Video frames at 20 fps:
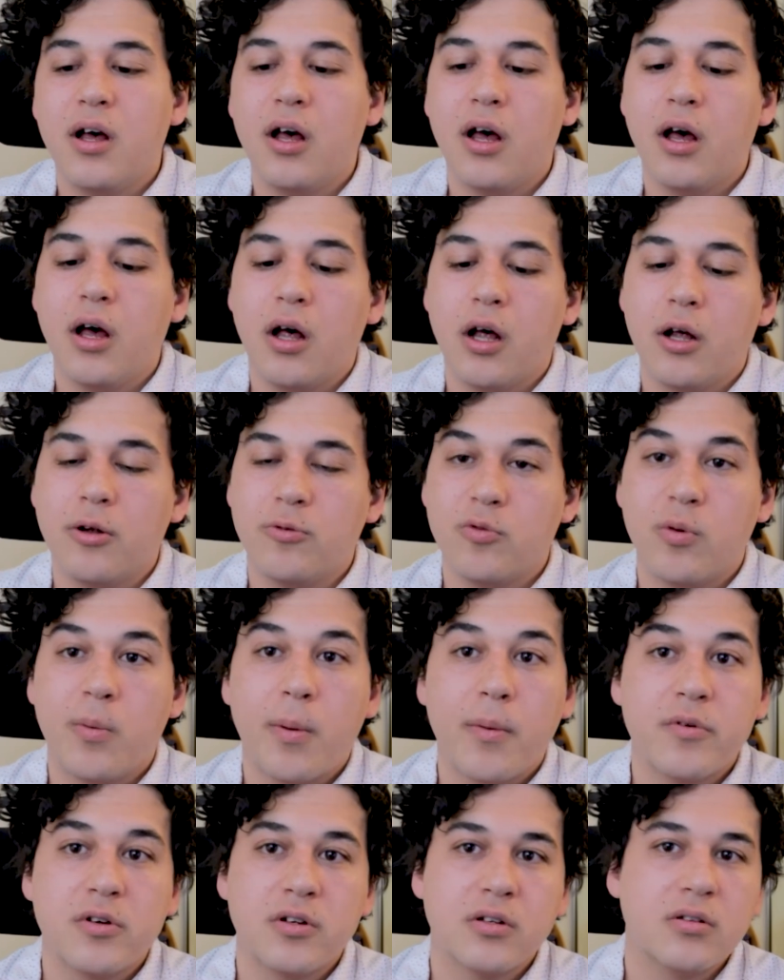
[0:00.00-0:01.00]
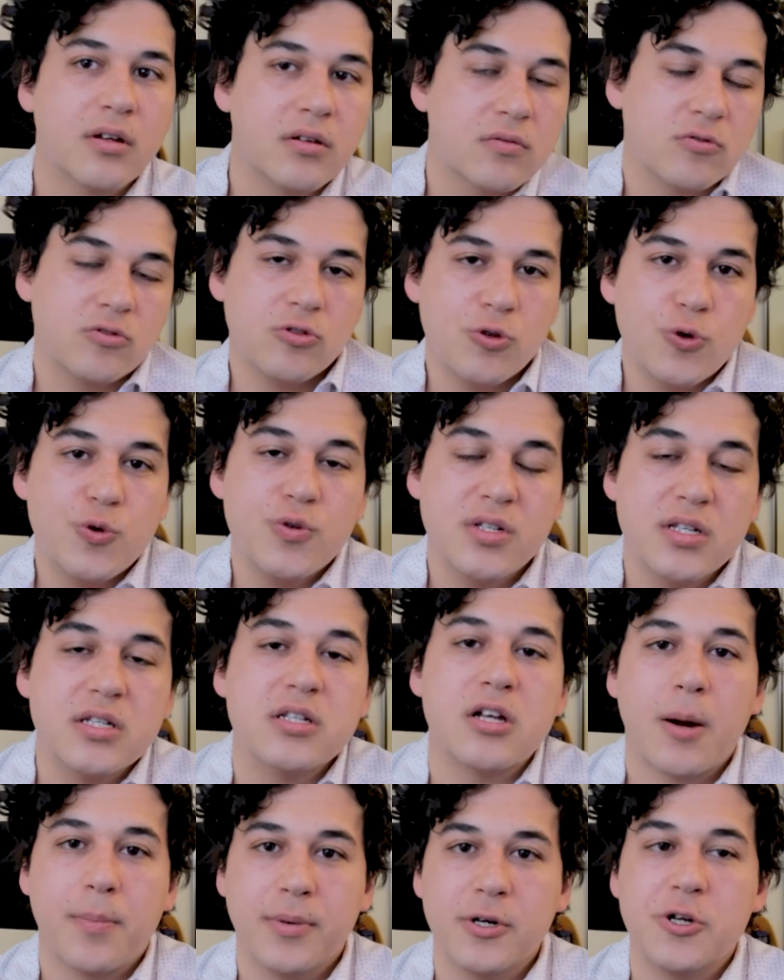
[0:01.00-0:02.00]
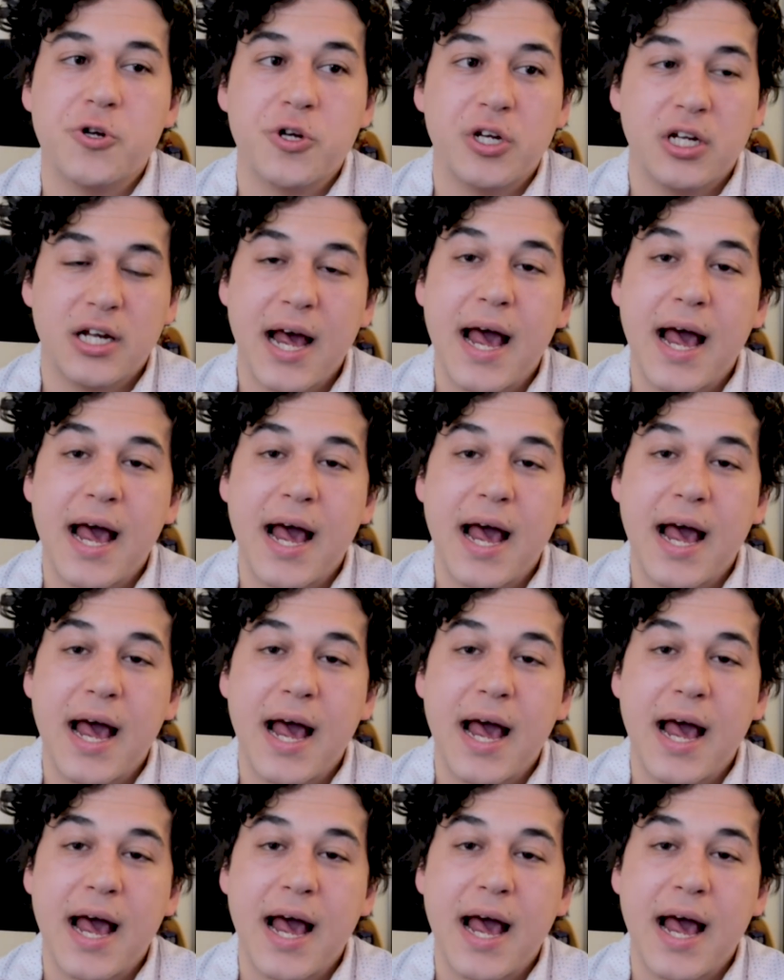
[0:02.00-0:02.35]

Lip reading: Remember, use this opportunity